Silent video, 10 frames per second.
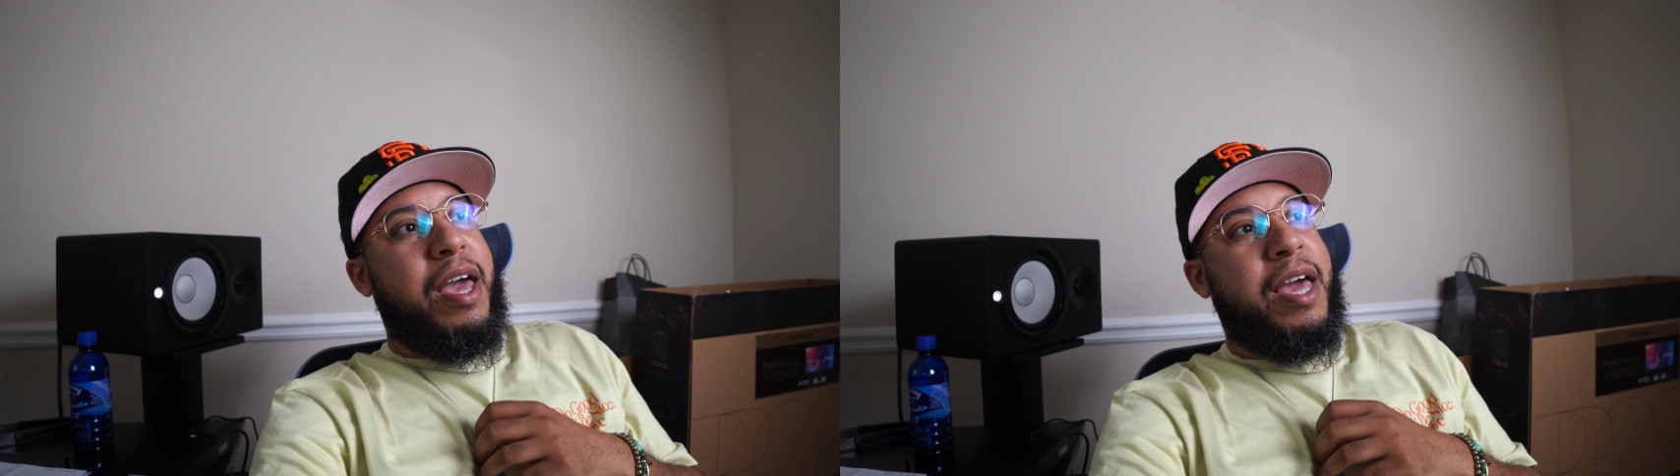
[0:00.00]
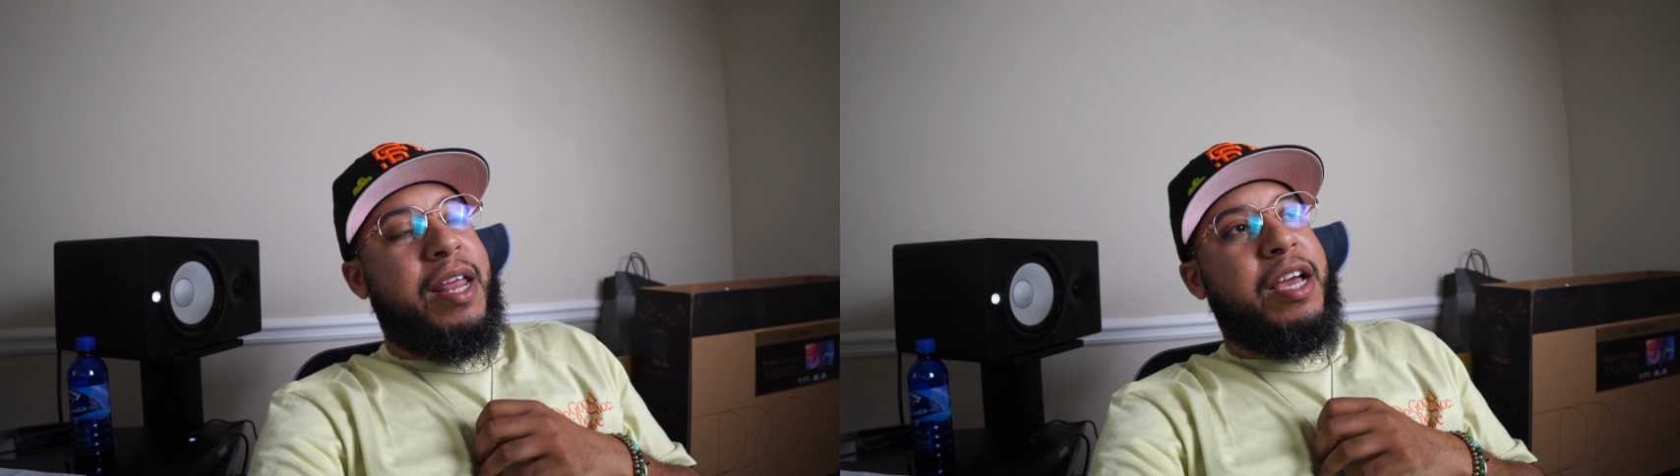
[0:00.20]

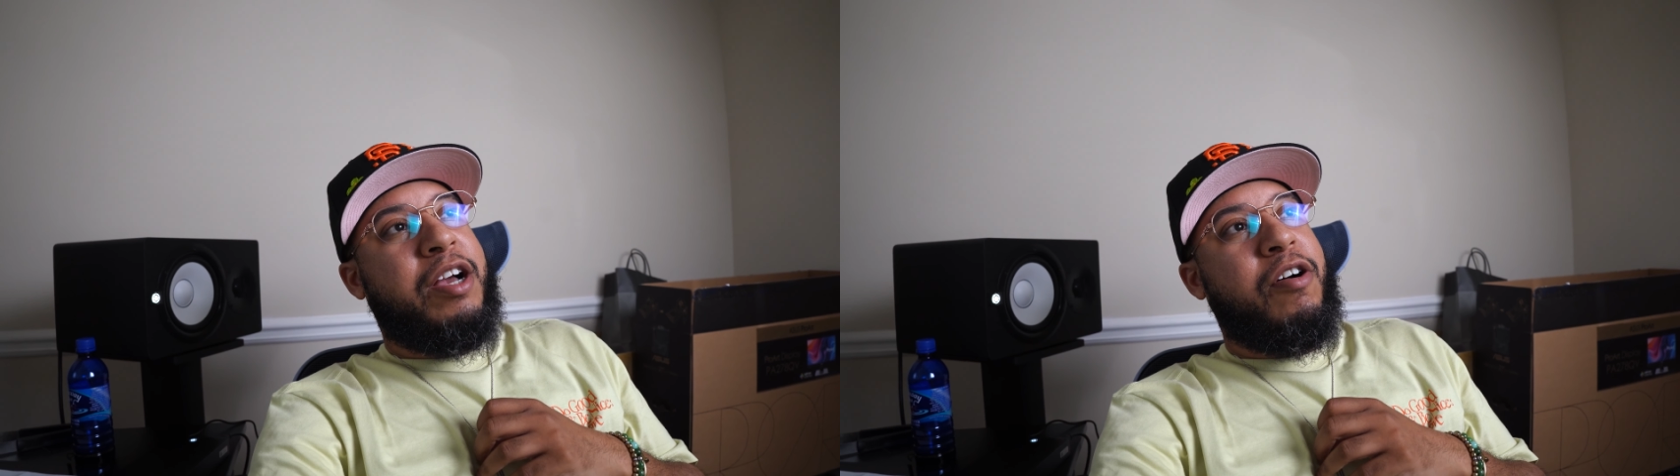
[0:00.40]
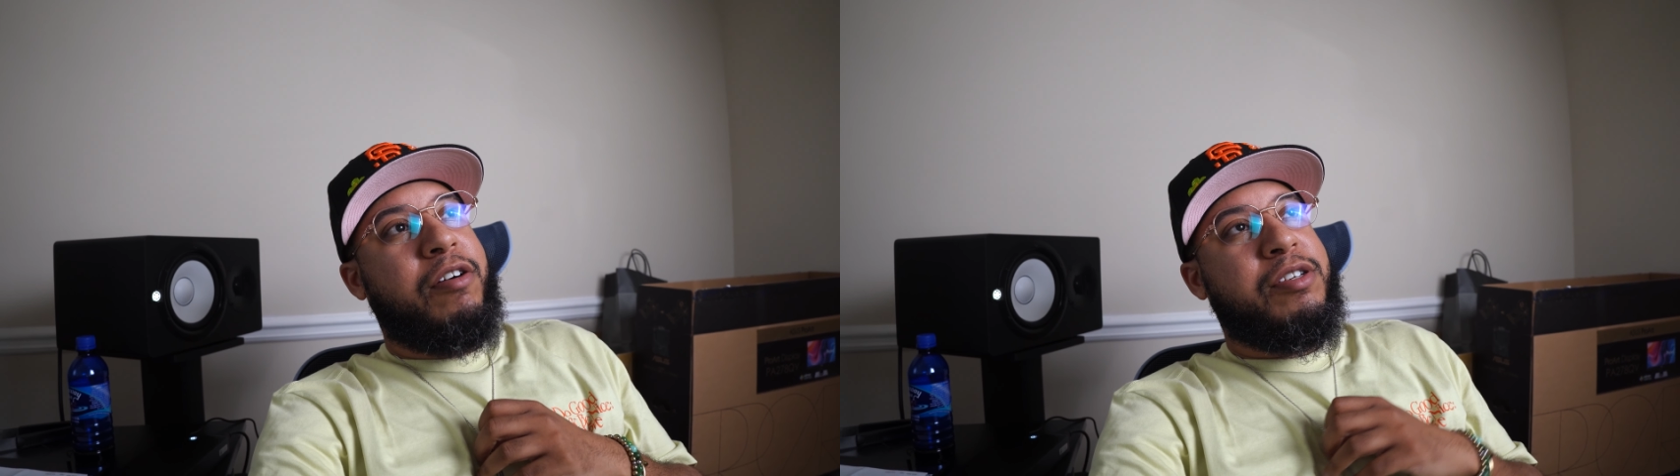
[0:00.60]
and it
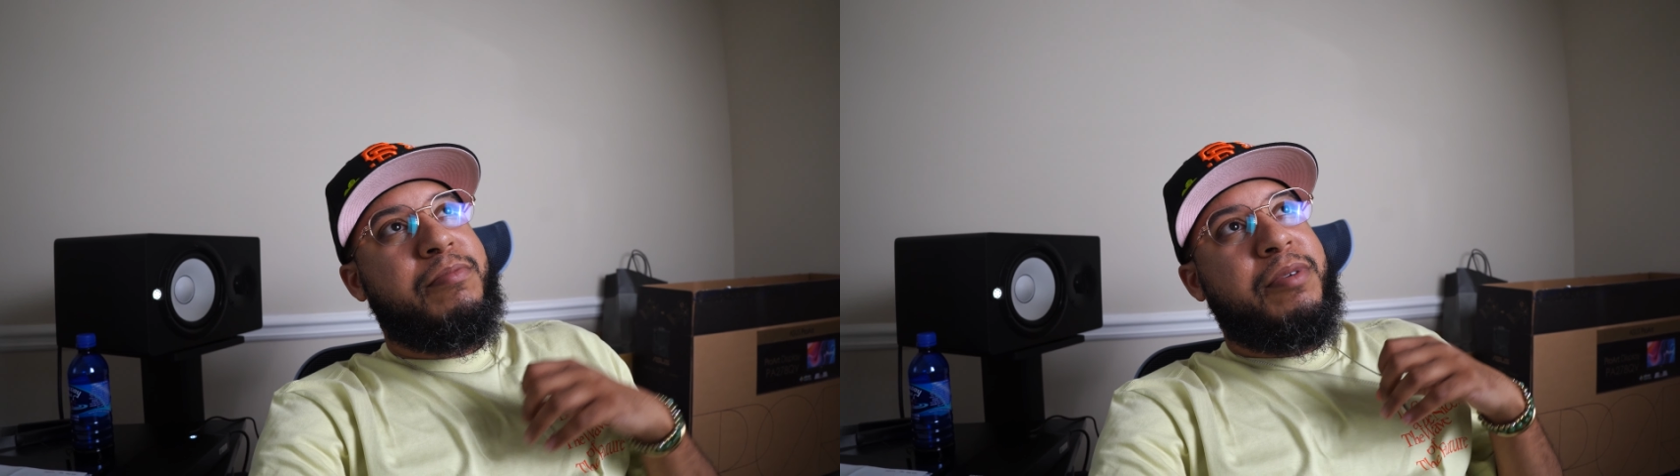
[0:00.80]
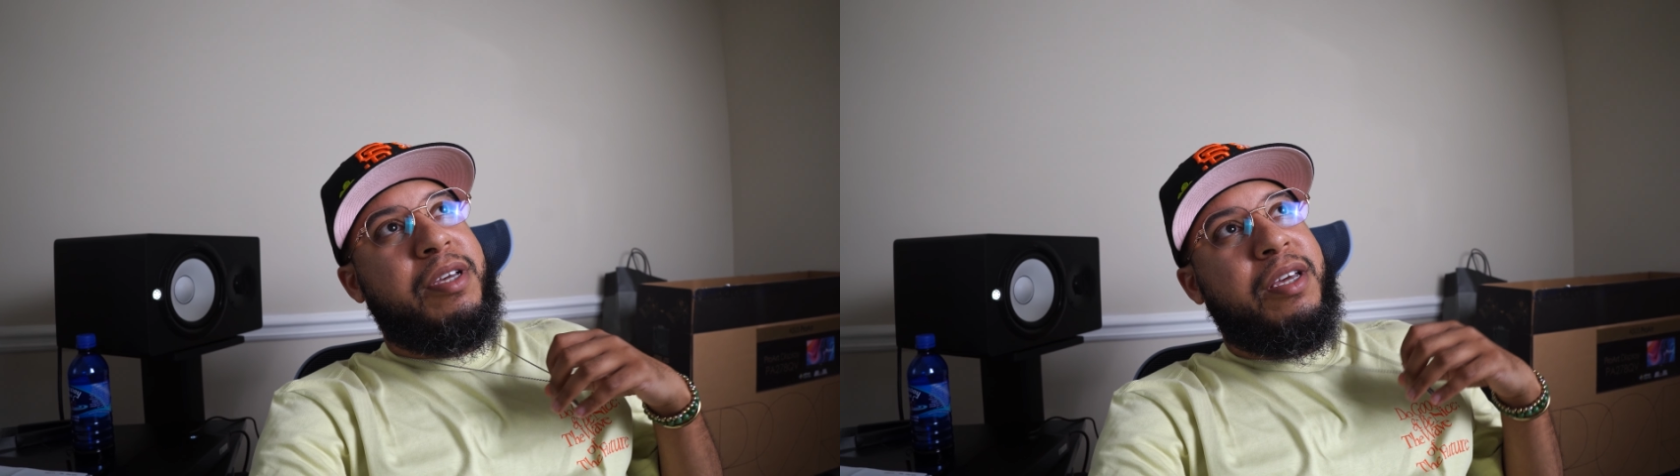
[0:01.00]
cost
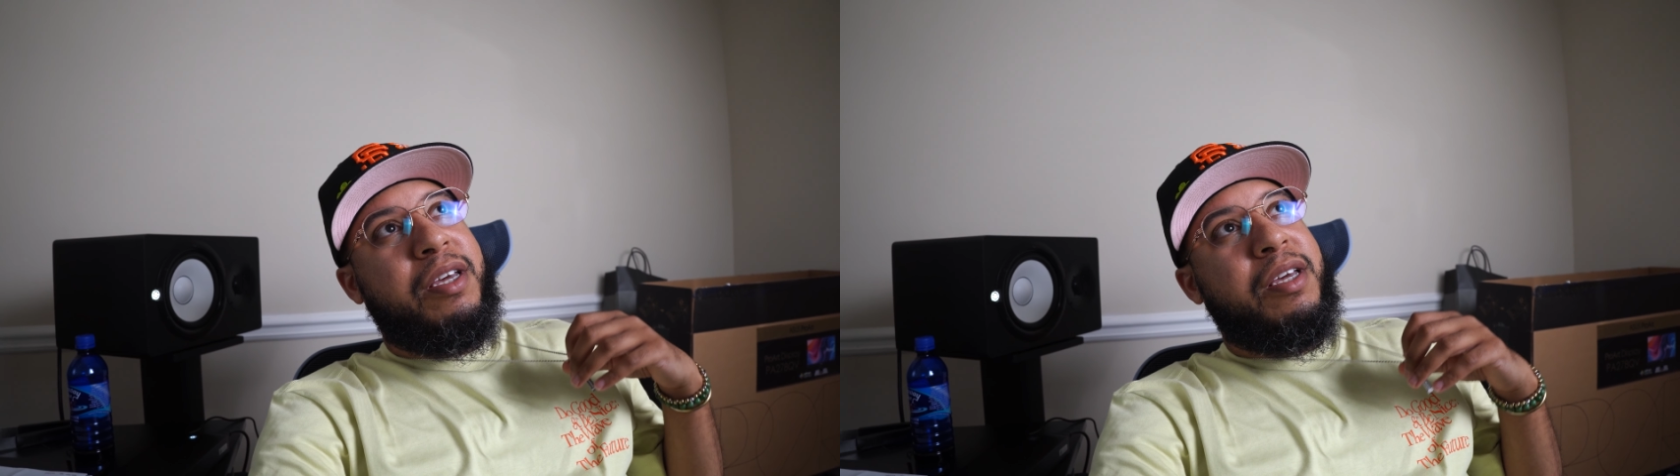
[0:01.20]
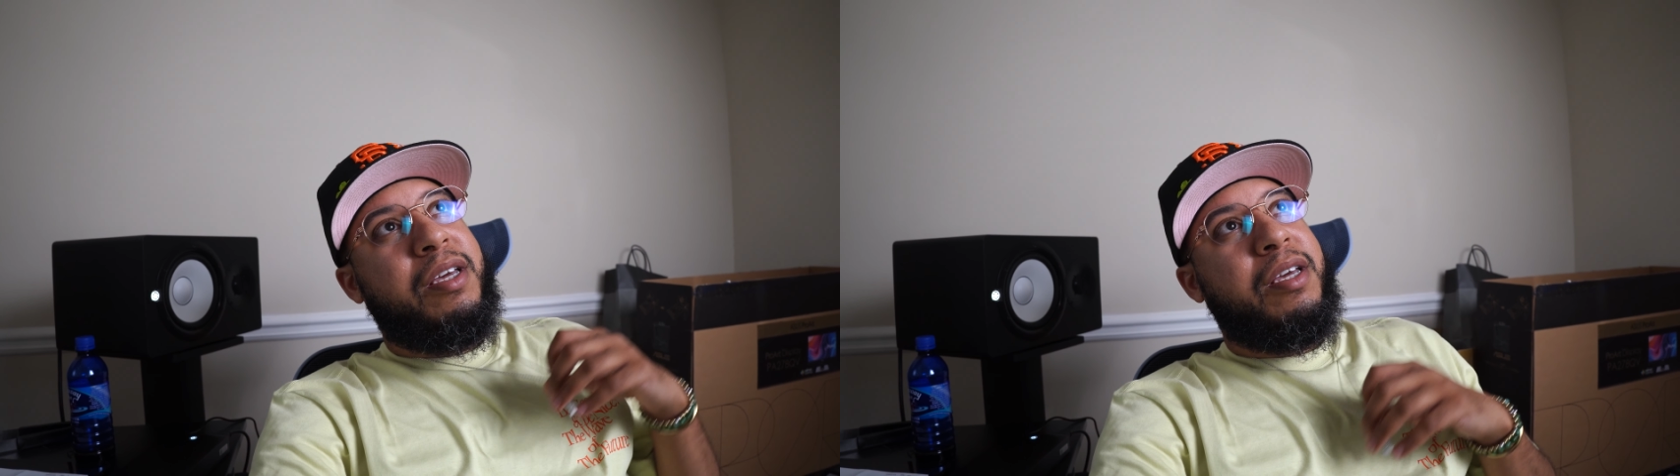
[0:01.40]

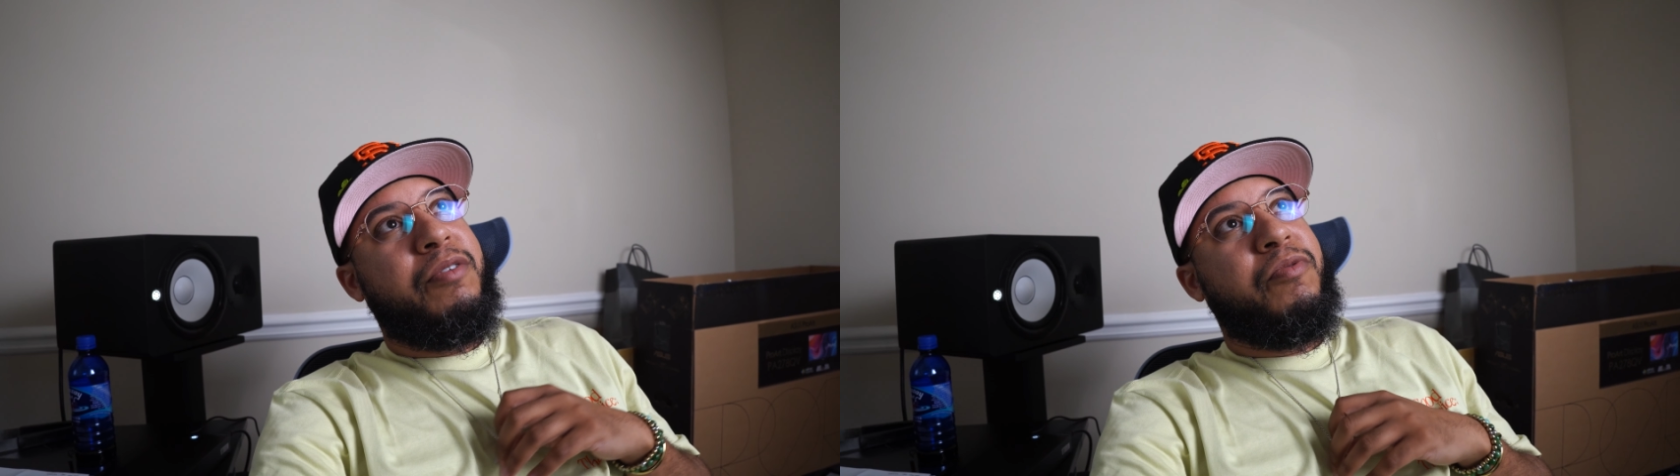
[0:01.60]
me